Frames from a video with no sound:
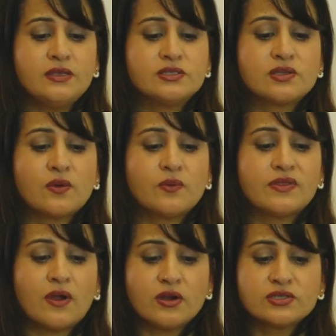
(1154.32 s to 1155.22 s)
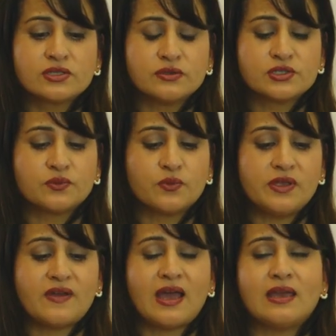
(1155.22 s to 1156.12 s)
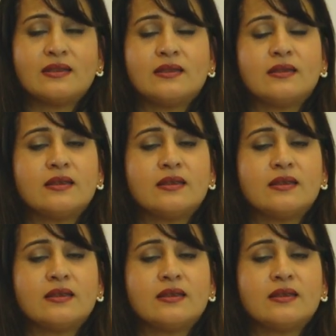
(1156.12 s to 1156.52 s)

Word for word: So with our solution, we've had